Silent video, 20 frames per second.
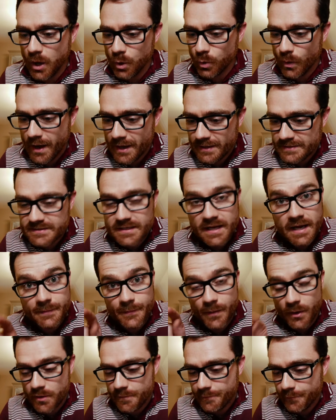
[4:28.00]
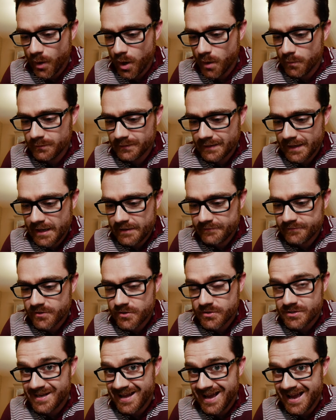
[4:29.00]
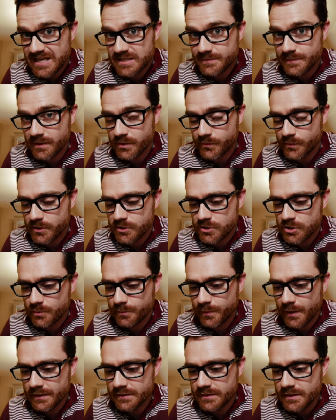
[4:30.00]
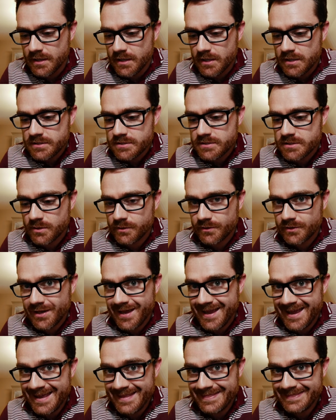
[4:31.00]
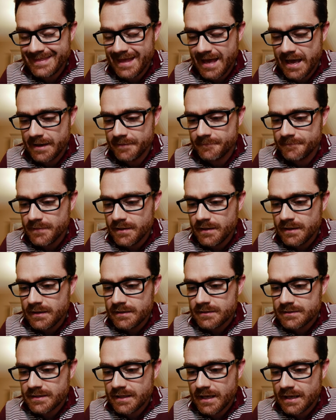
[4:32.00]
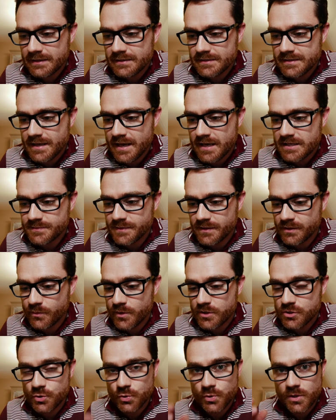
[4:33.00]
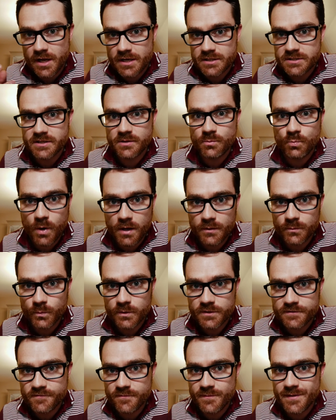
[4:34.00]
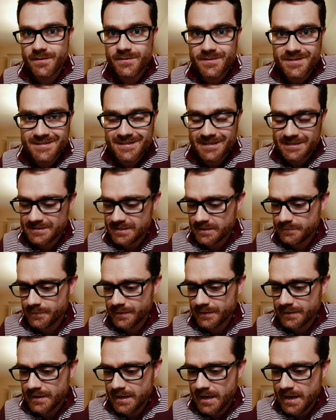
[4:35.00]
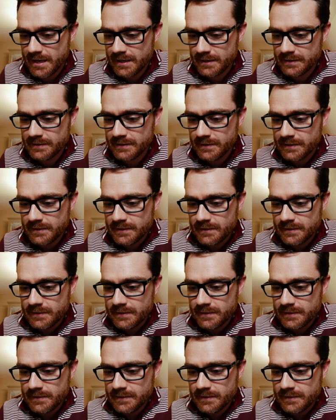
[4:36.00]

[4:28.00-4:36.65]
Oh, and on the bottom left, there's an aspect ratio button. So you hit that to get to the aspect ratio you actually want, which for me is 16:9.